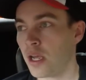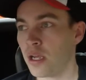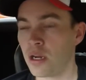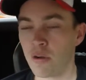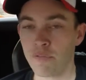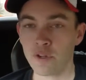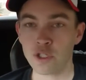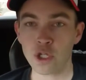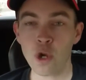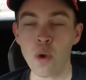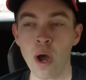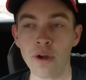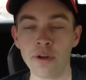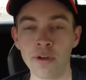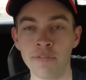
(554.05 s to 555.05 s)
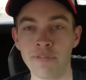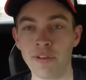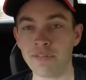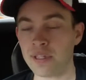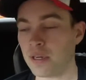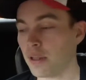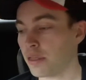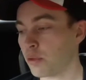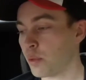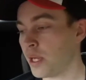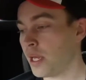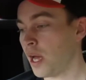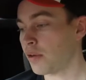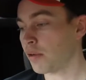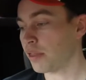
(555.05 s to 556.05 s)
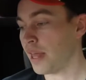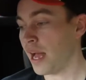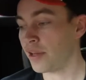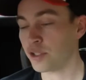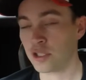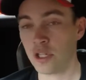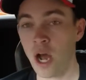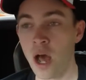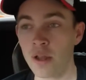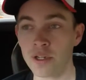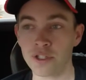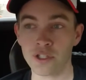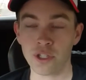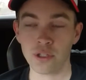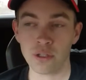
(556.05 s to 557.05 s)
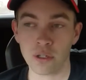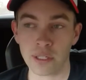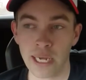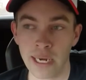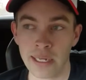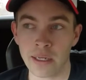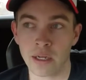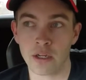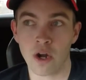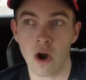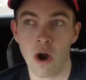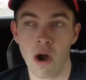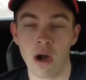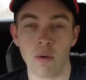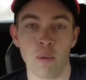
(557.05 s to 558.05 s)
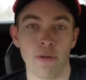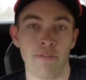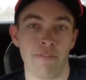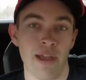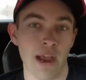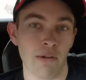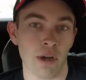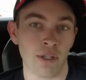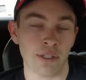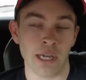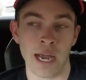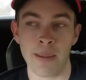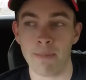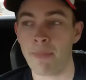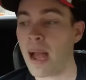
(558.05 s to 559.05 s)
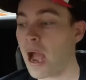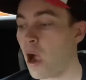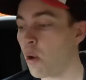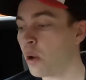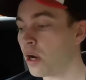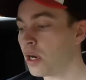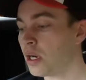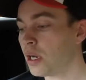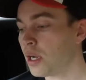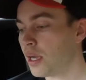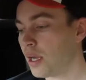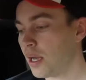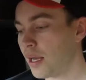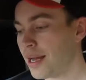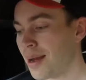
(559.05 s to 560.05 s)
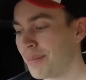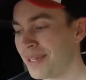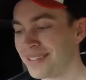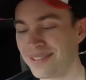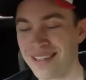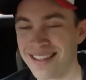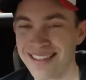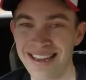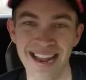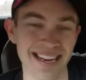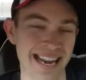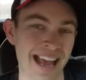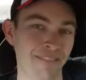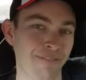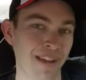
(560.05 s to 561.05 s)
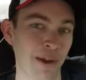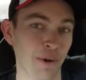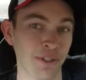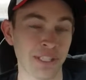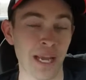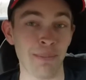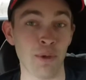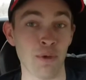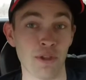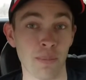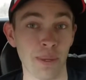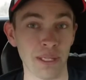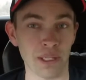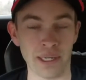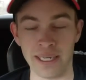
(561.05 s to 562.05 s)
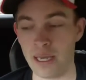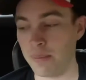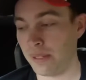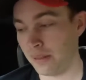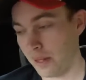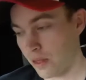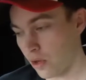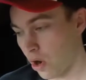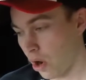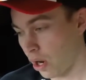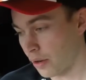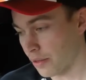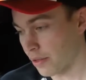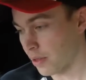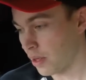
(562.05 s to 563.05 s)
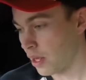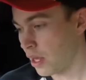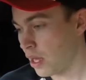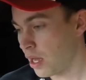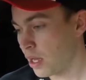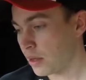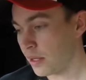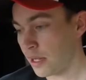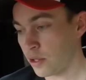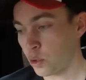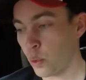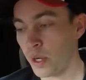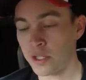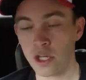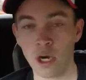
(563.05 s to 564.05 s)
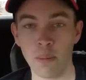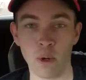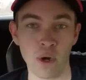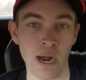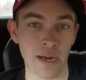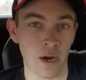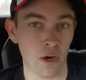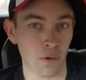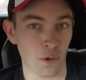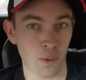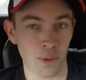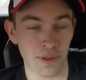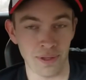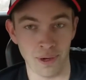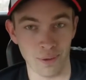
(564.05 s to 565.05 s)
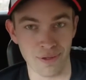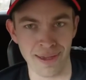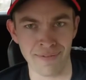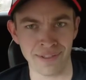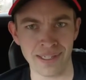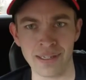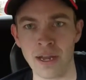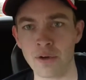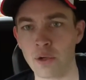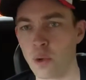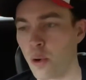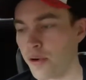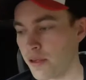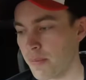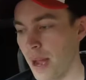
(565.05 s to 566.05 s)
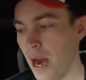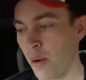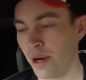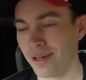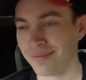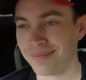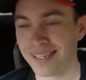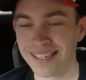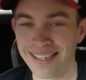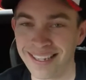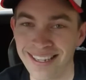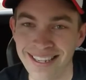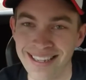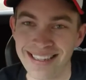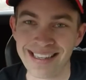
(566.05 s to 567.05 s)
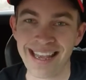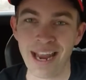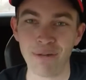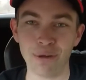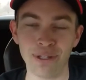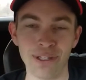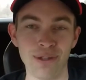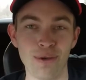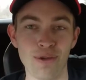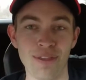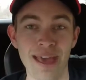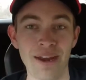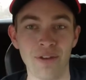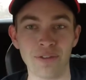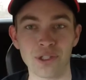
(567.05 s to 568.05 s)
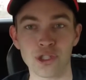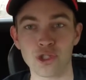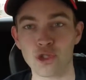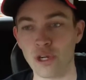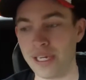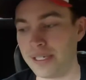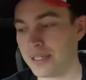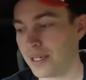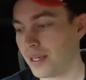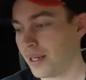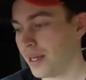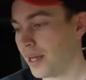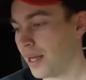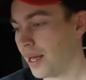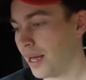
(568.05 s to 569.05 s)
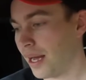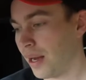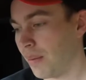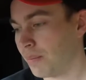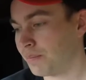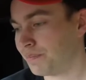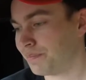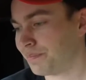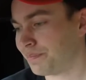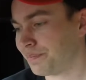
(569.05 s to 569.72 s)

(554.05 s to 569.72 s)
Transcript: $250,000 to $300,000, you're getting a car with Veyron type power. It's not going to have Veyron type usability. I mean, these cars, these twin turbo Gallardos with, 1,700 horsepower, you can't really use that on the street. Yeah,